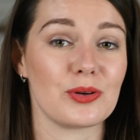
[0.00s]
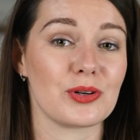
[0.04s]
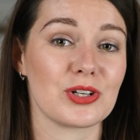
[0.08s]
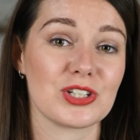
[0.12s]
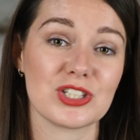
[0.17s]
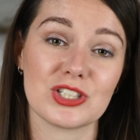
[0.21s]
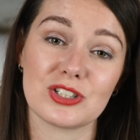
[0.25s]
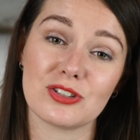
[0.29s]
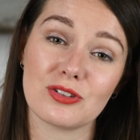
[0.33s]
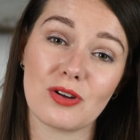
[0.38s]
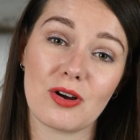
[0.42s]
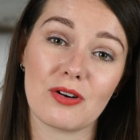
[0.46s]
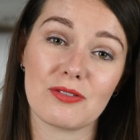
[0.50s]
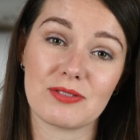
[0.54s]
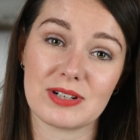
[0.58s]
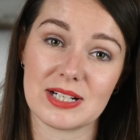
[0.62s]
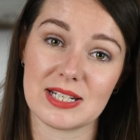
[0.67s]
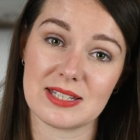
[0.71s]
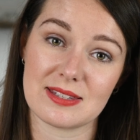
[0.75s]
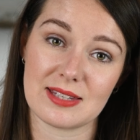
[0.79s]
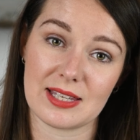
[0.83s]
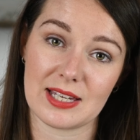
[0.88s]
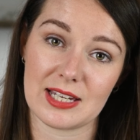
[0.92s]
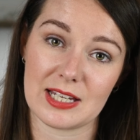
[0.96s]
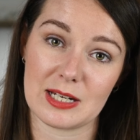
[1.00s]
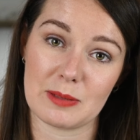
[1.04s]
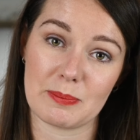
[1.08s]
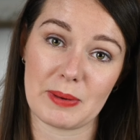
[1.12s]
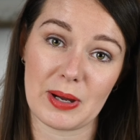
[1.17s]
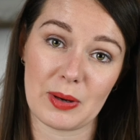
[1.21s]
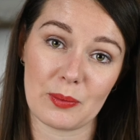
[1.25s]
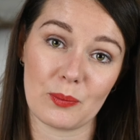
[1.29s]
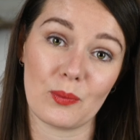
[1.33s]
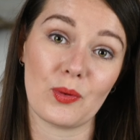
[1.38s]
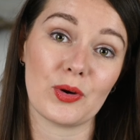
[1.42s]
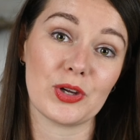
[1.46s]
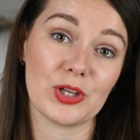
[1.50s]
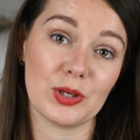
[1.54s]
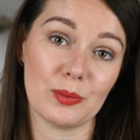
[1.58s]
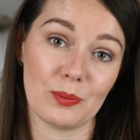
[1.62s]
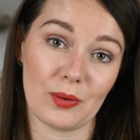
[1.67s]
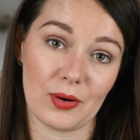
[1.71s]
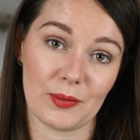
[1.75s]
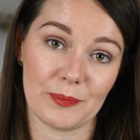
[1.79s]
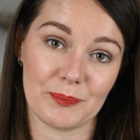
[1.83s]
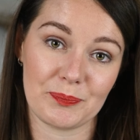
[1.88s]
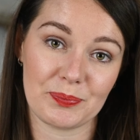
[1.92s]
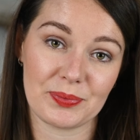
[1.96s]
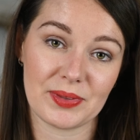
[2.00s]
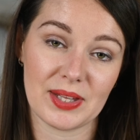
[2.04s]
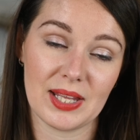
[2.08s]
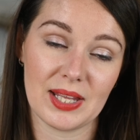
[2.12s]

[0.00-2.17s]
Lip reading: because you're not really thinking about what you want.